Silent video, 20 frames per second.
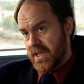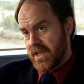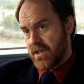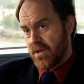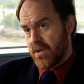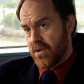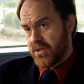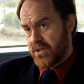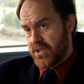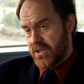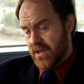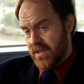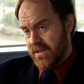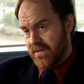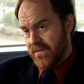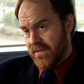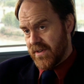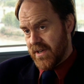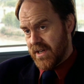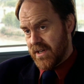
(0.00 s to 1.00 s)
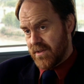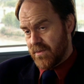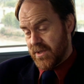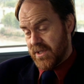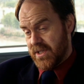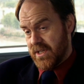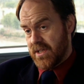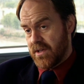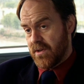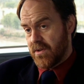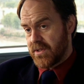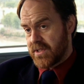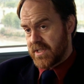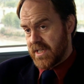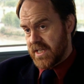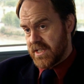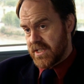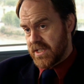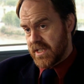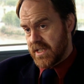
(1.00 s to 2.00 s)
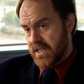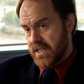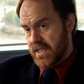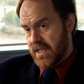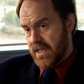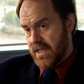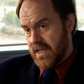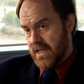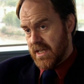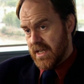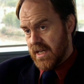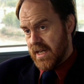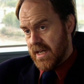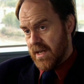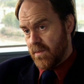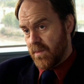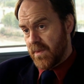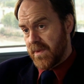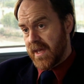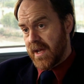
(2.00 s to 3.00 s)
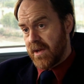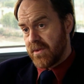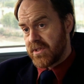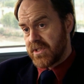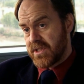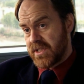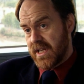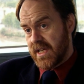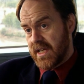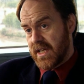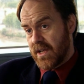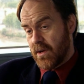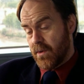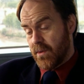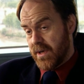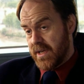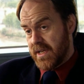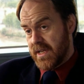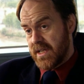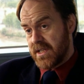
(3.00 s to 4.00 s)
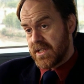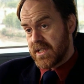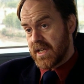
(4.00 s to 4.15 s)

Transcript: had not certified, which he had not tested, and without seeking or indeed